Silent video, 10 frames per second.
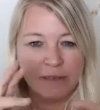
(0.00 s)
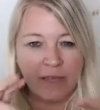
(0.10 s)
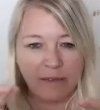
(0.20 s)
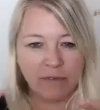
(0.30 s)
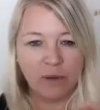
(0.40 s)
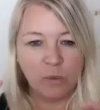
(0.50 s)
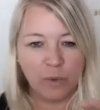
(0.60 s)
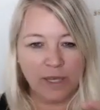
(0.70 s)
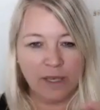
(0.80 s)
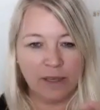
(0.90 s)
of every
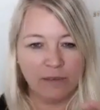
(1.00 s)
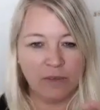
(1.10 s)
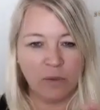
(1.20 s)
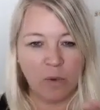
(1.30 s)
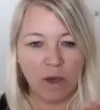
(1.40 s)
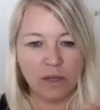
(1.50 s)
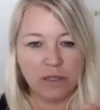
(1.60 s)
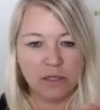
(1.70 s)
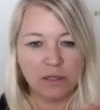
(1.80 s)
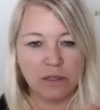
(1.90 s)
week if you
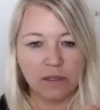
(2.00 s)
want.